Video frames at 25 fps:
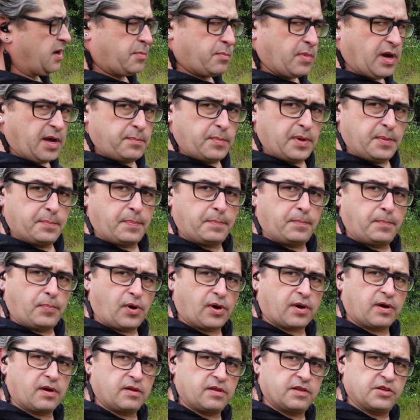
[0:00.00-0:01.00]
it might be
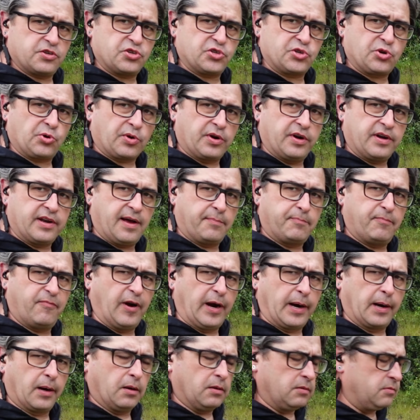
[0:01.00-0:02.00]
part of this shortened up
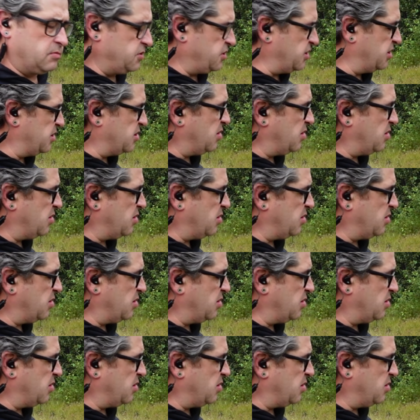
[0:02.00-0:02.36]
barrel. She's